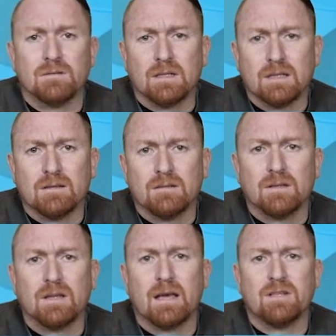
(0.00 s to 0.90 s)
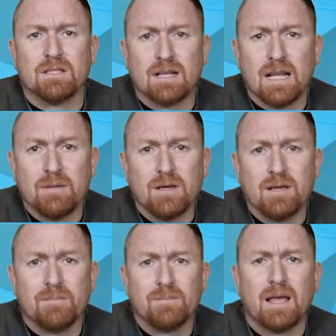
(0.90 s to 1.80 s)
uh, they have a
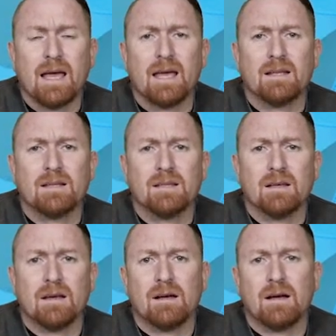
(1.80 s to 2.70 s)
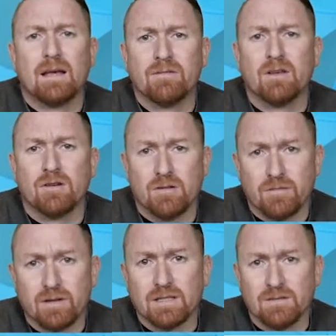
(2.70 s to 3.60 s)
disclaimer and I have no
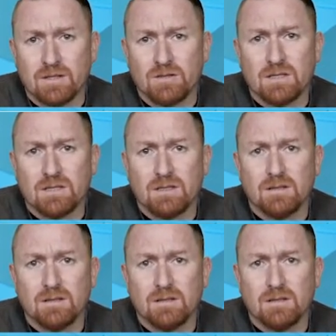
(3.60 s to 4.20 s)
conflicts of interest.